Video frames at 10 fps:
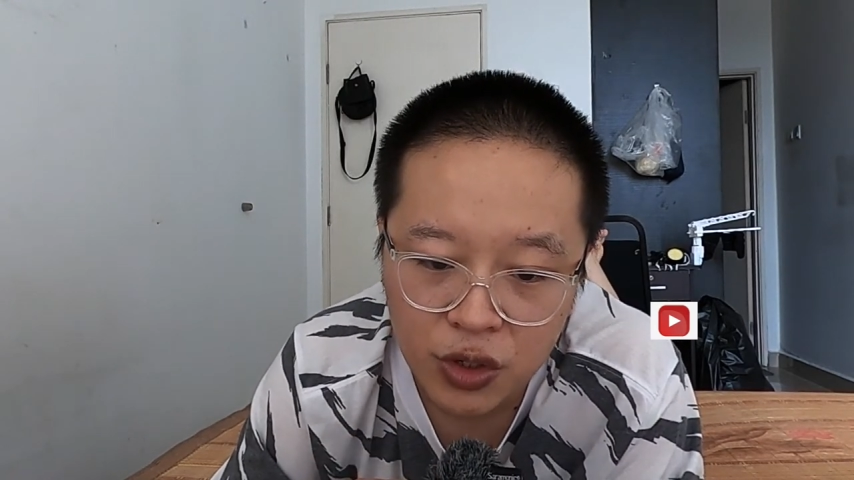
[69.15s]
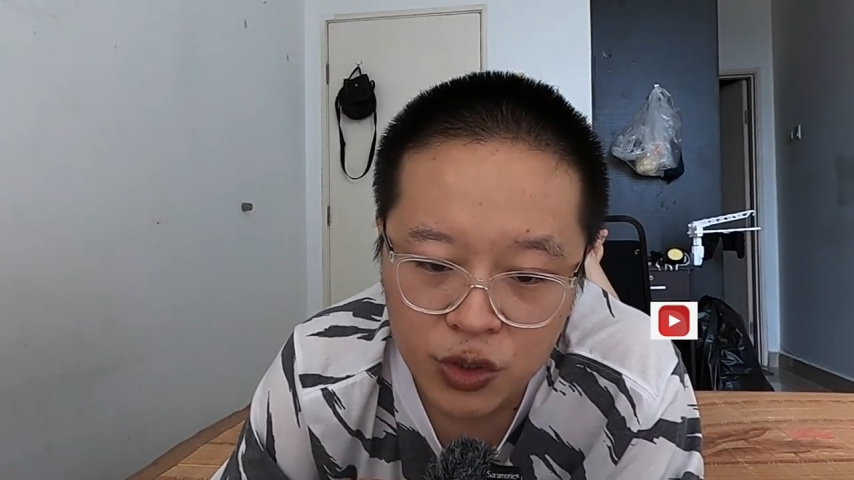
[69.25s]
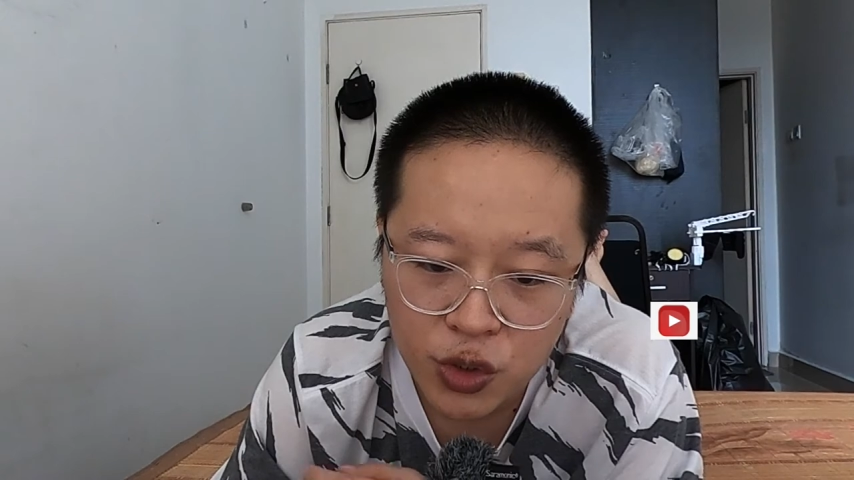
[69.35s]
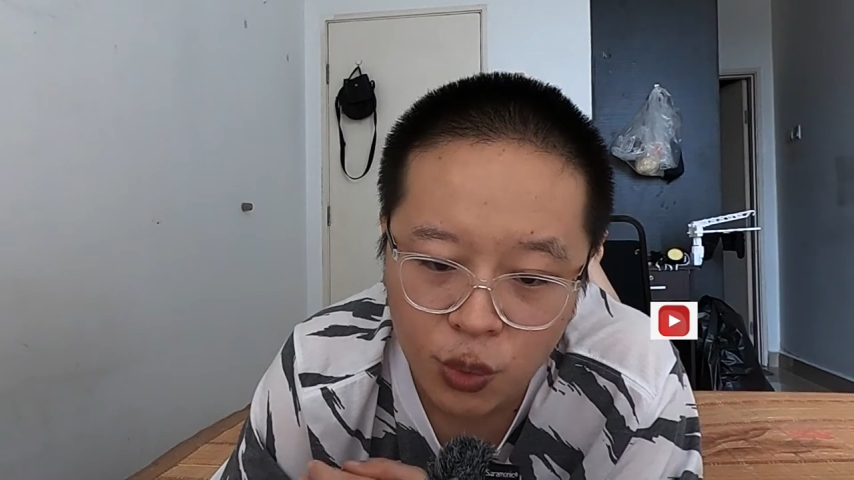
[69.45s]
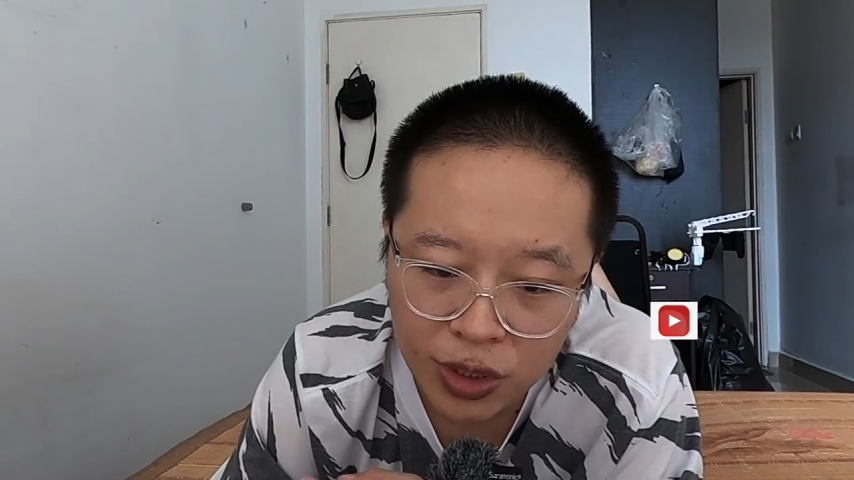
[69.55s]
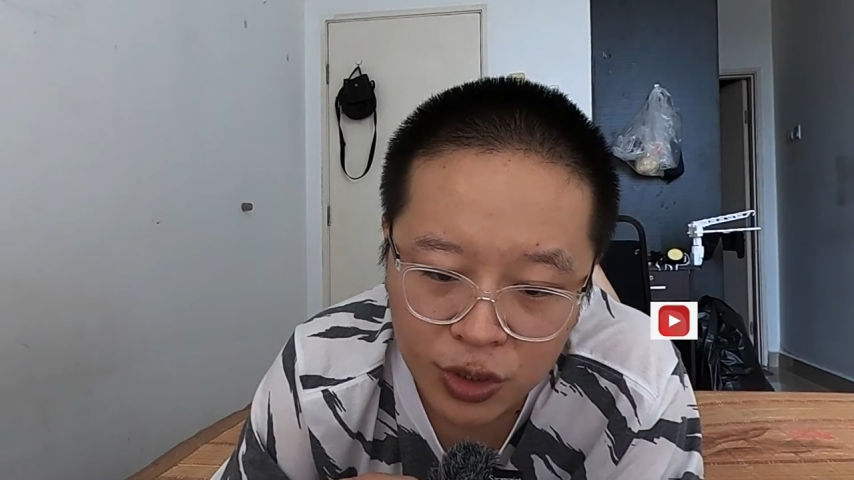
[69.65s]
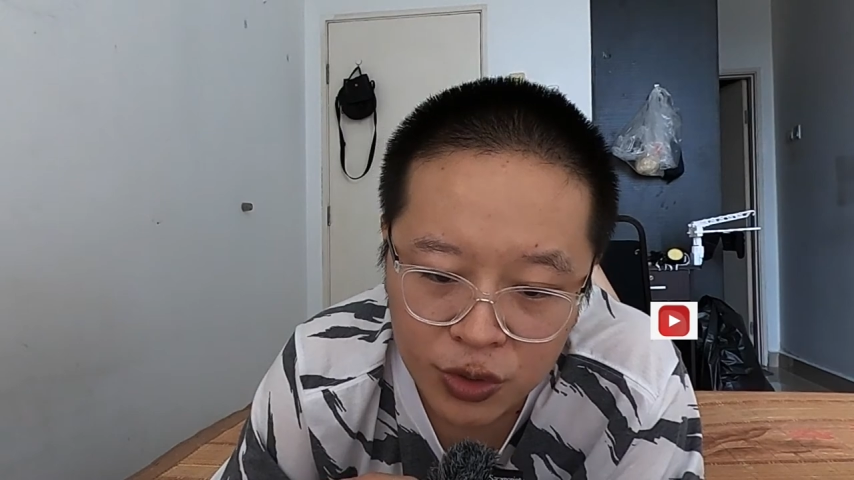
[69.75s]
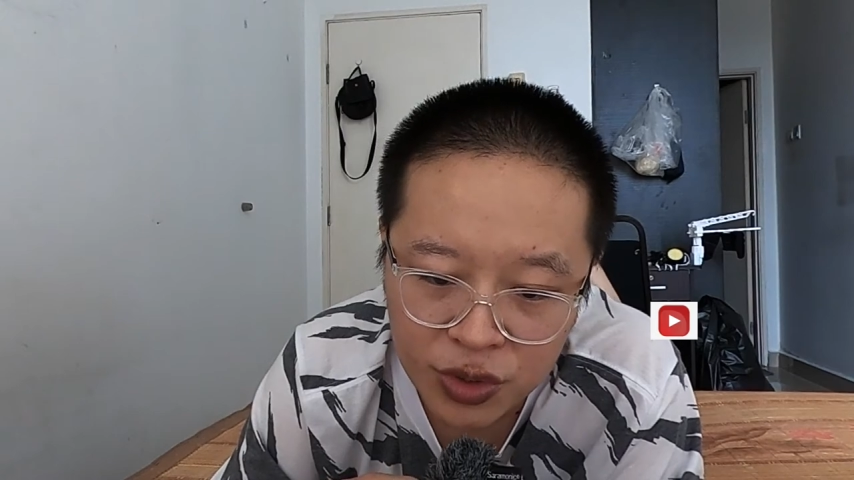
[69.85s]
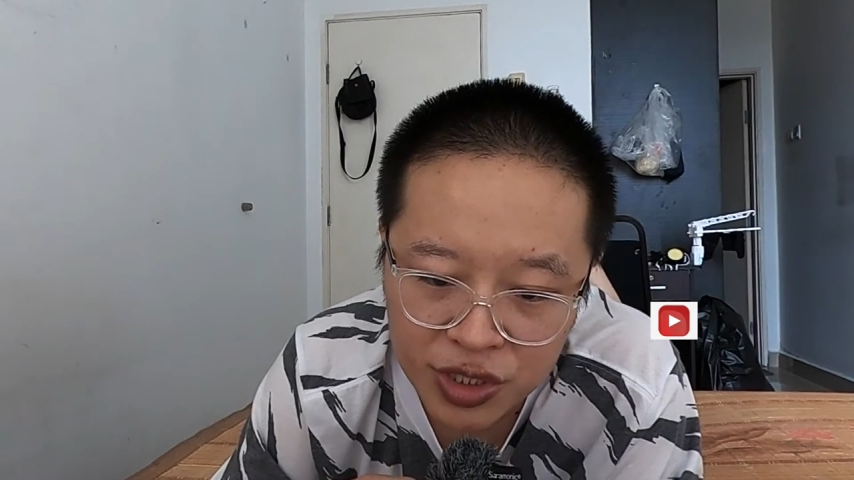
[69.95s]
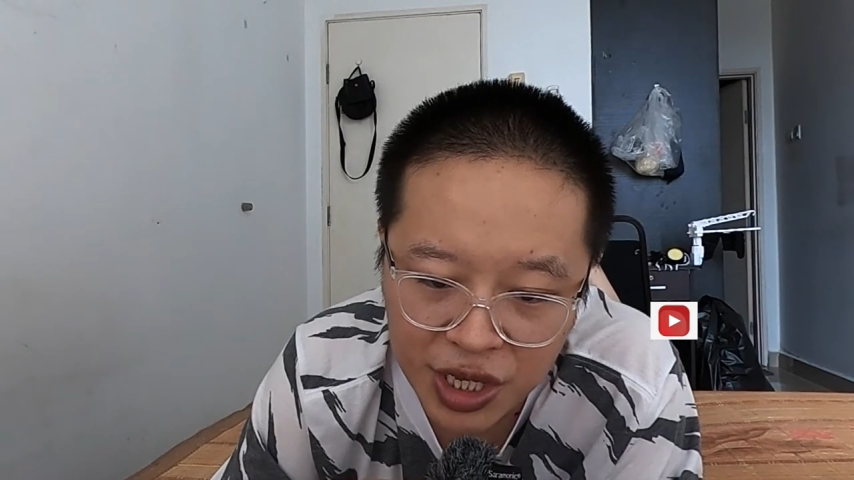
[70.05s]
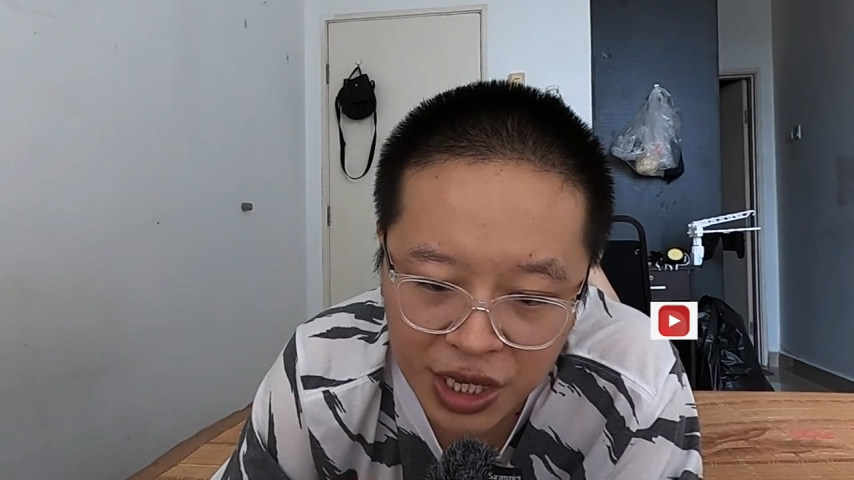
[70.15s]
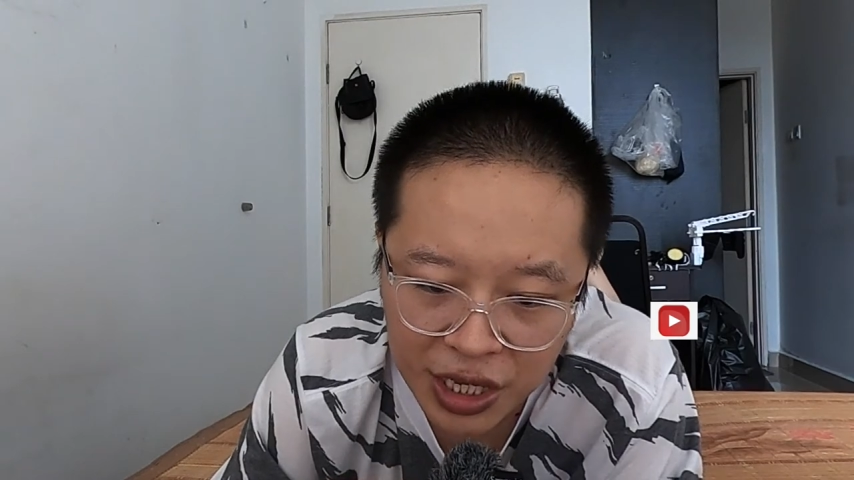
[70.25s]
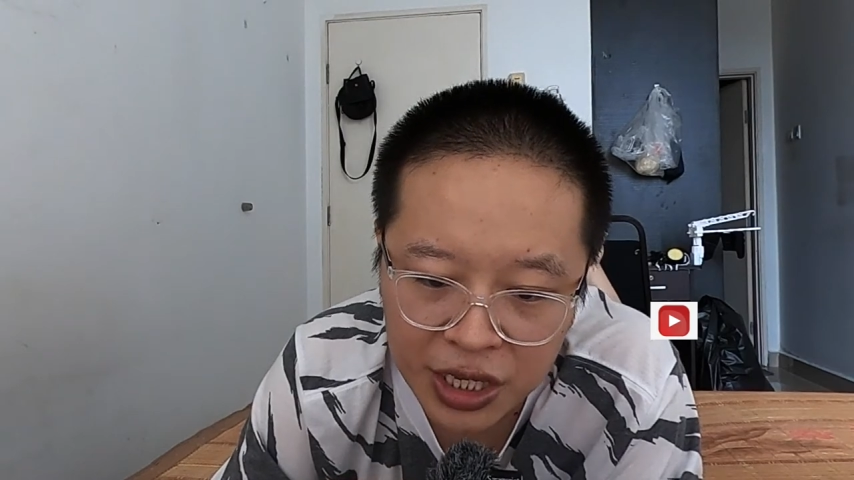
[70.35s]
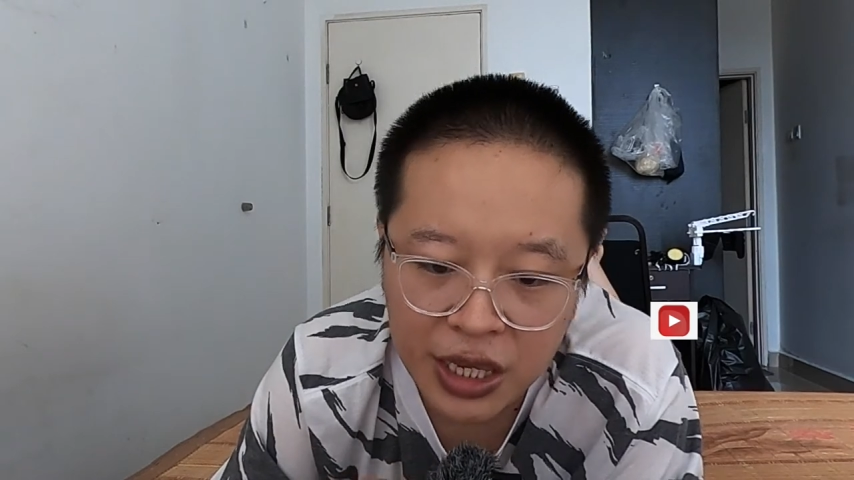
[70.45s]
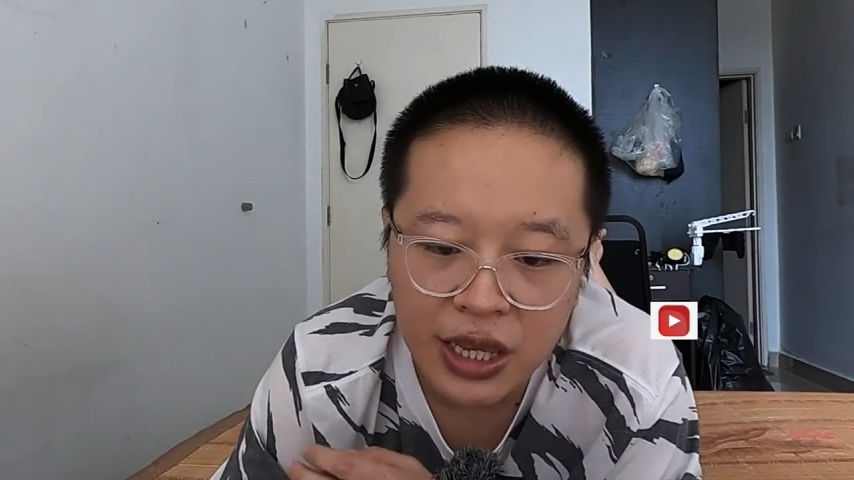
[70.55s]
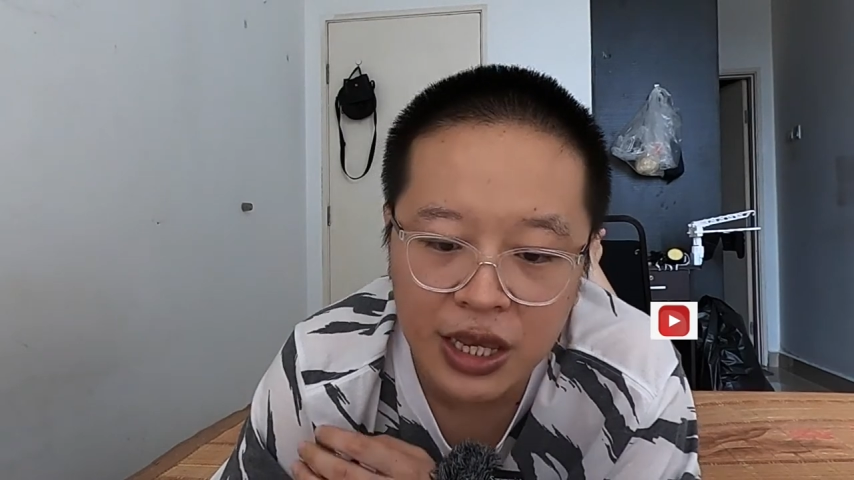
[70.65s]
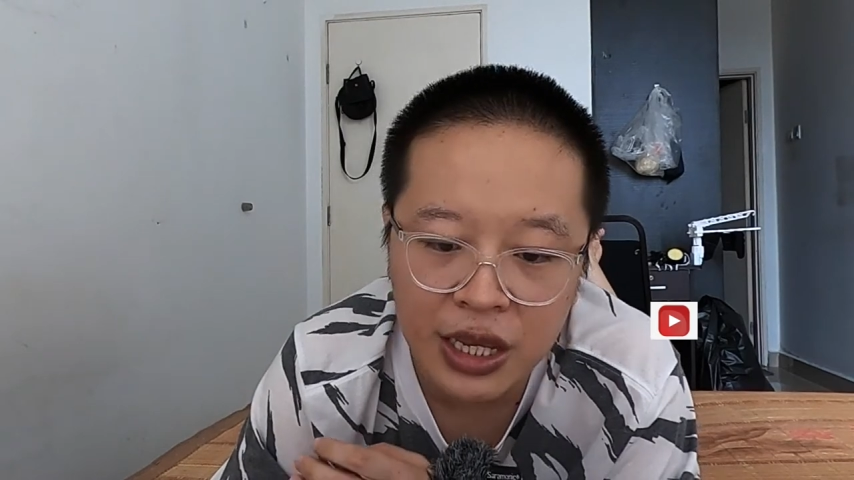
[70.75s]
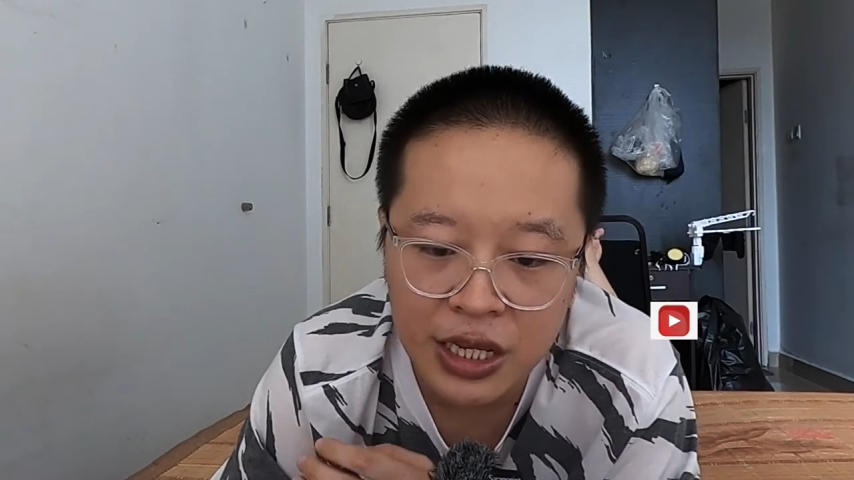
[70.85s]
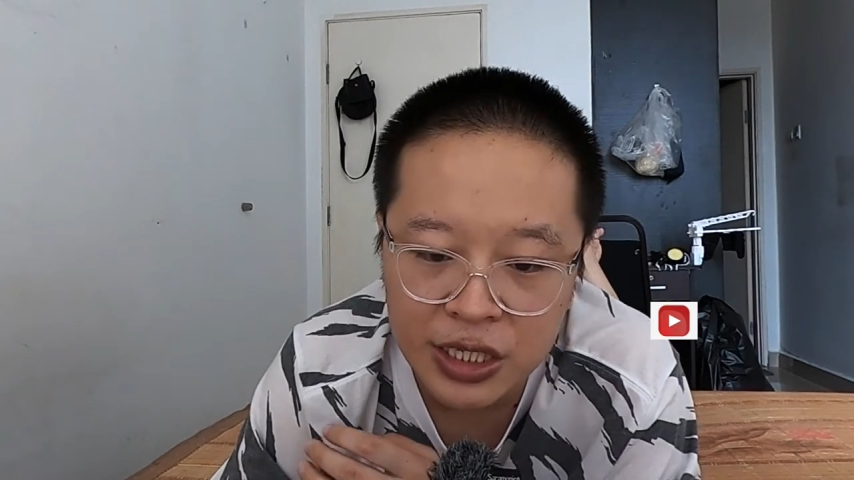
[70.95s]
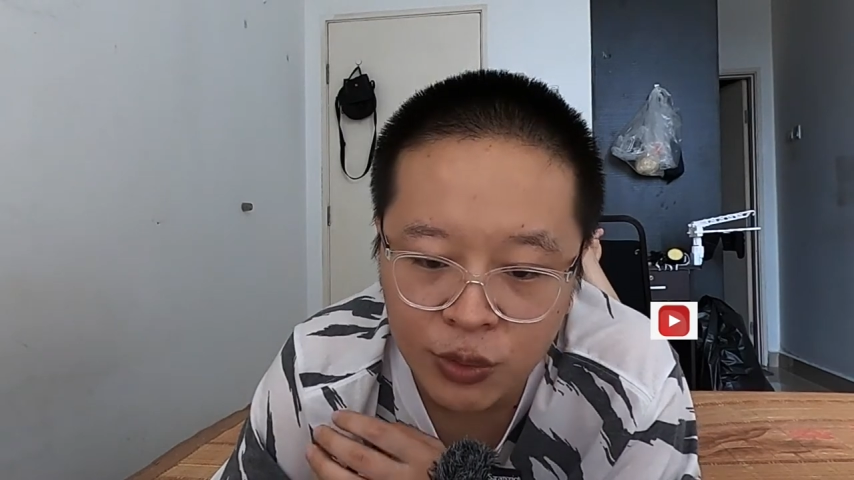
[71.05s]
So what you see is